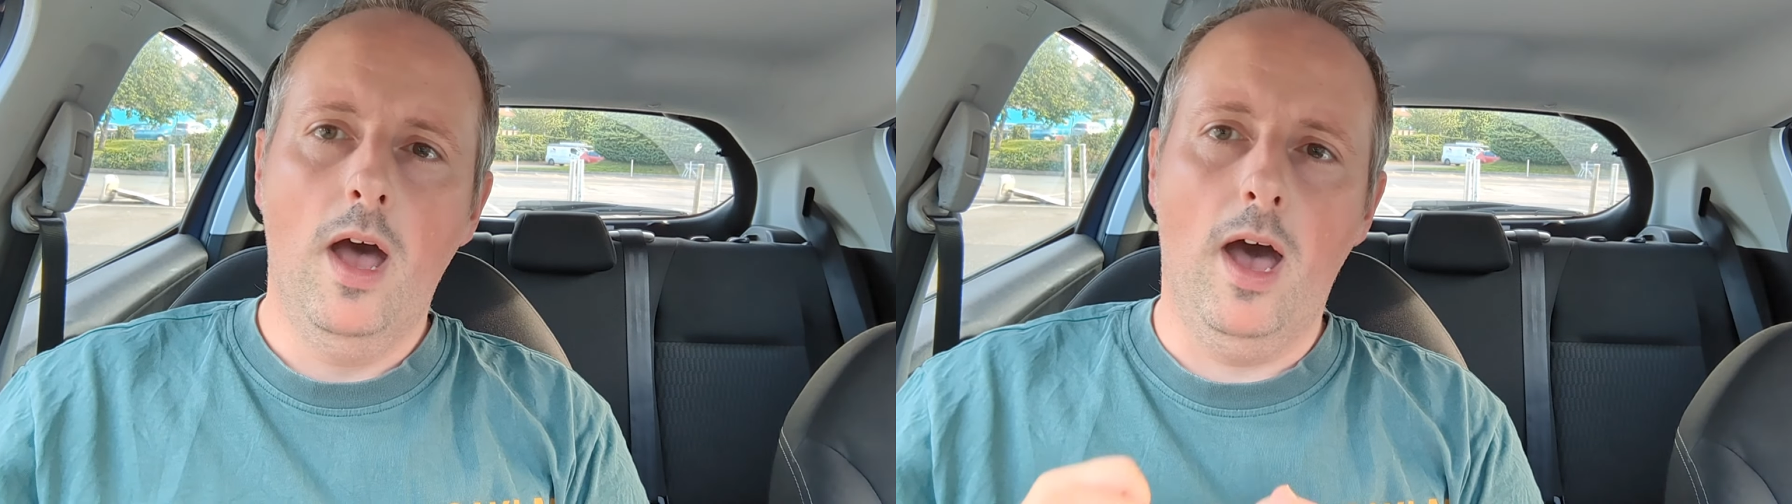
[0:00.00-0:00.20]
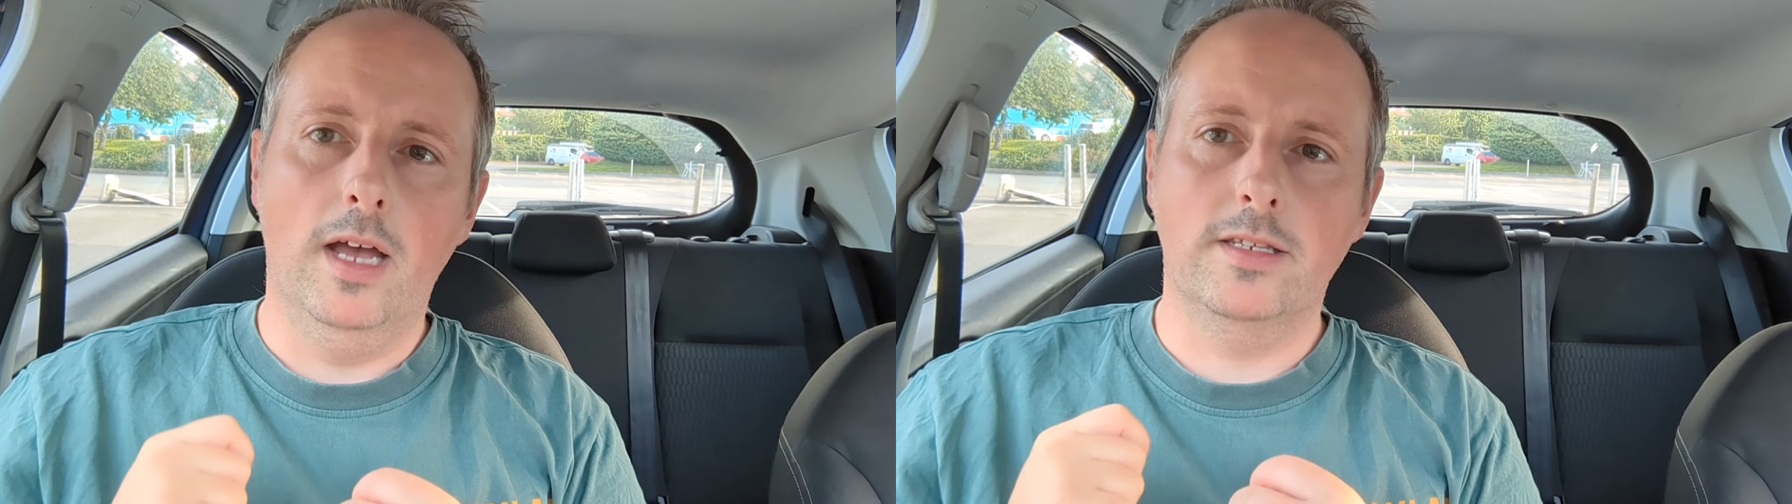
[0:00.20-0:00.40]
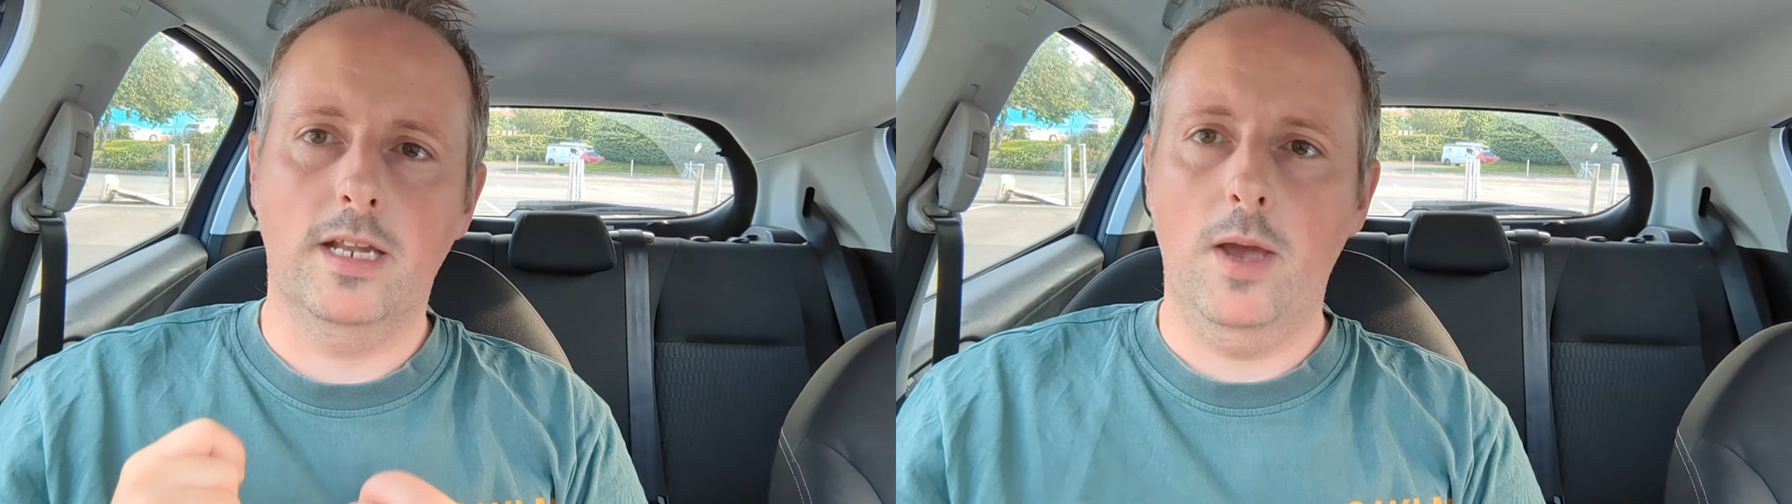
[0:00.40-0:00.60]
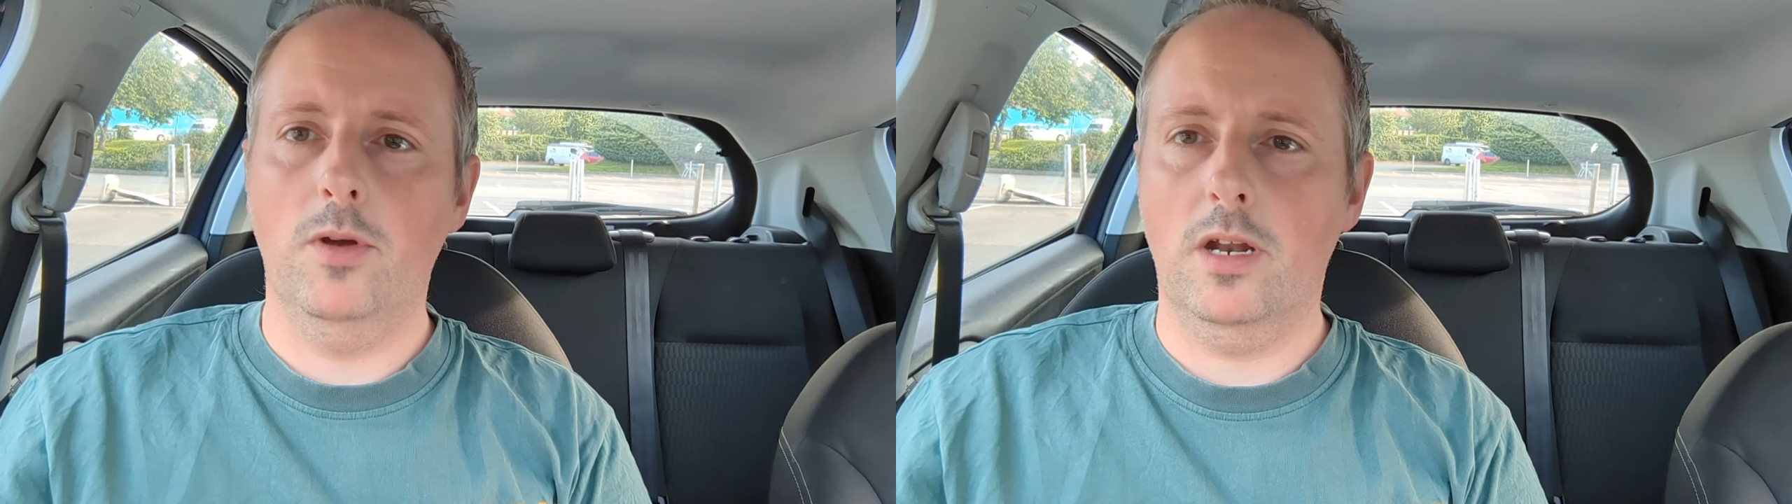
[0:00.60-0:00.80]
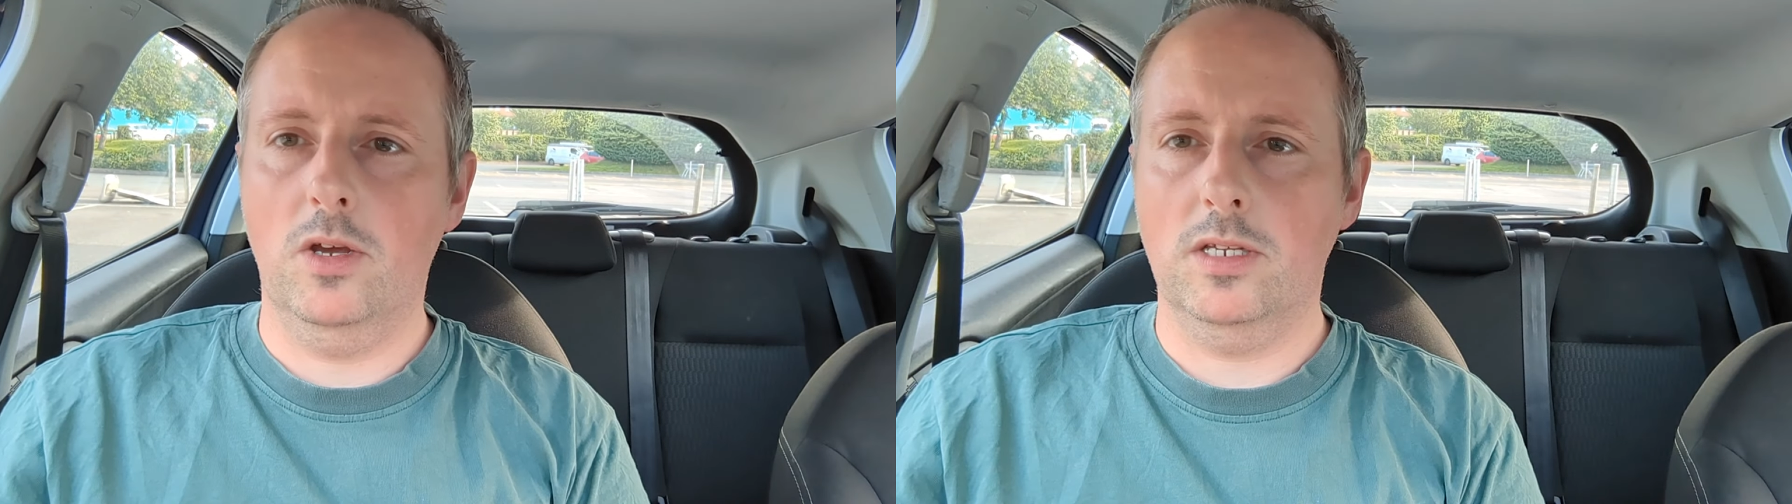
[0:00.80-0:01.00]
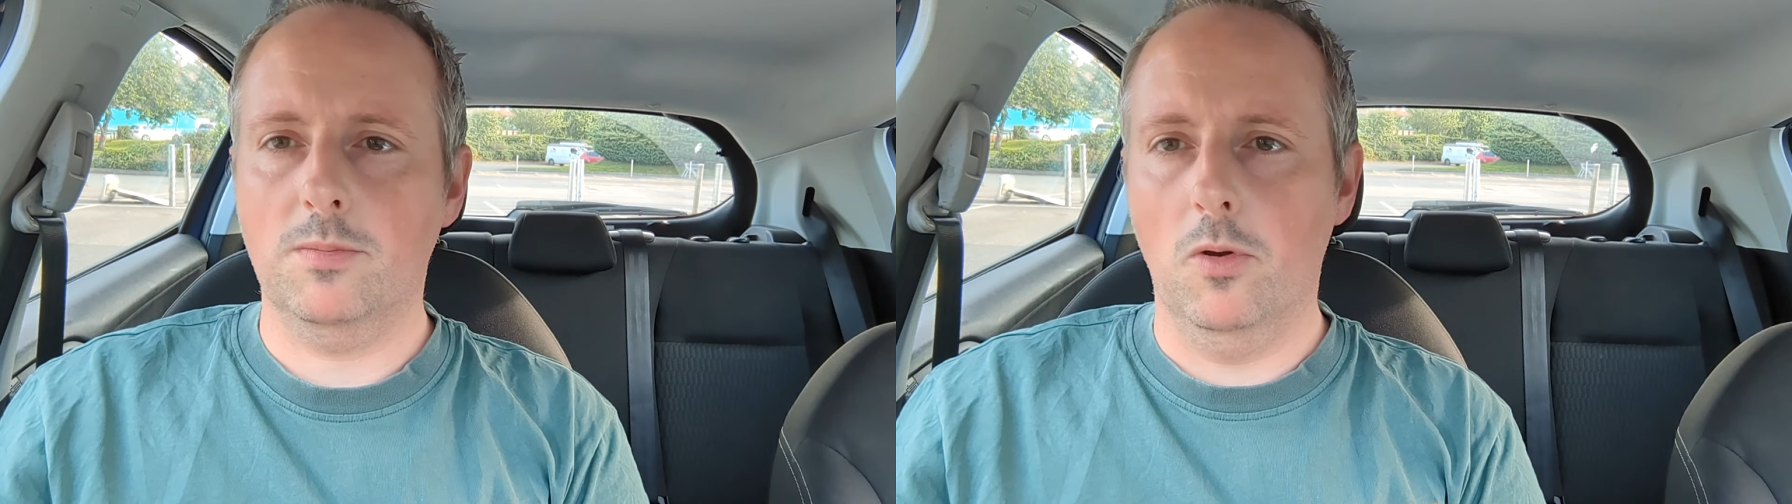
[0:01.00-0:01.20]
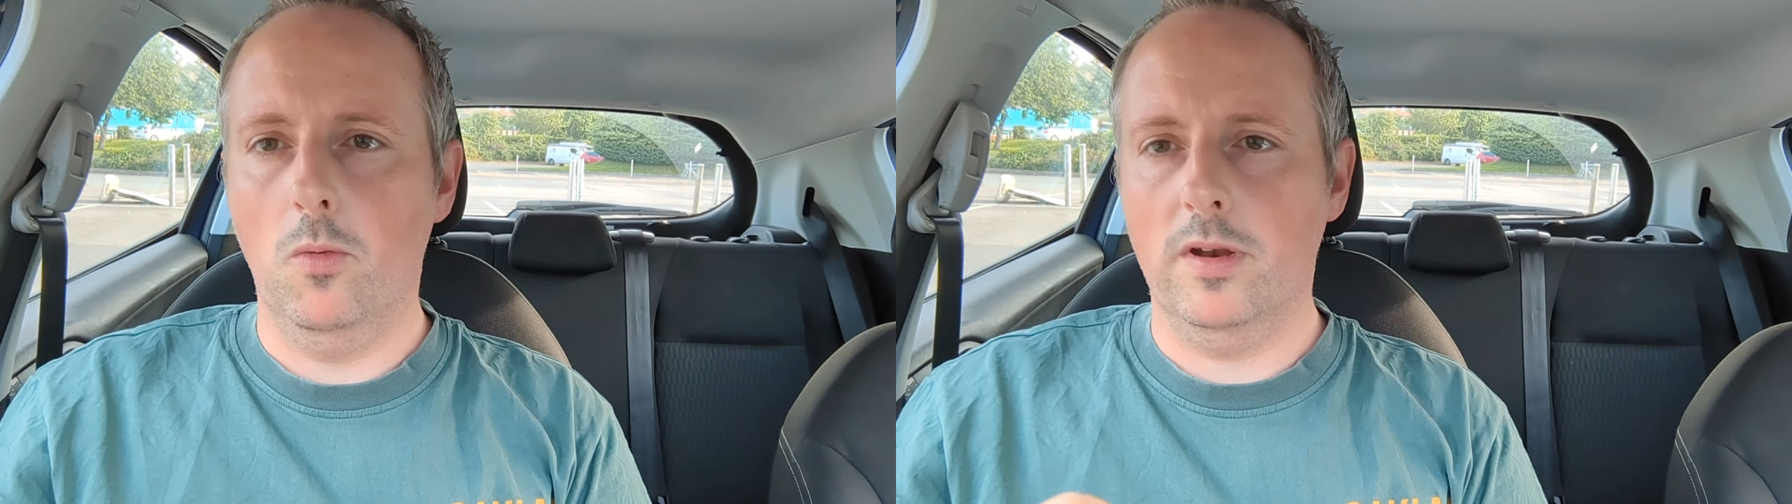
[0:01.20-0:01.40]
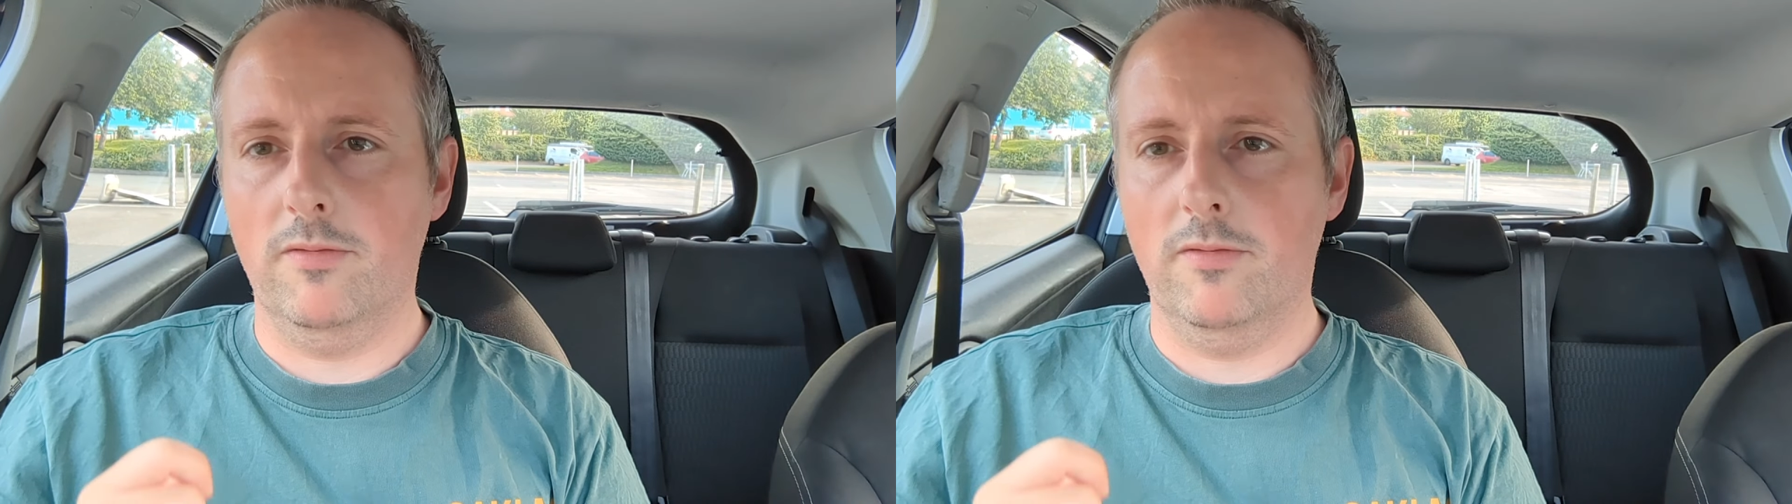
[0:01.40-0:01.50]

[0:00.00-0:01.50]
Today we're going to explore one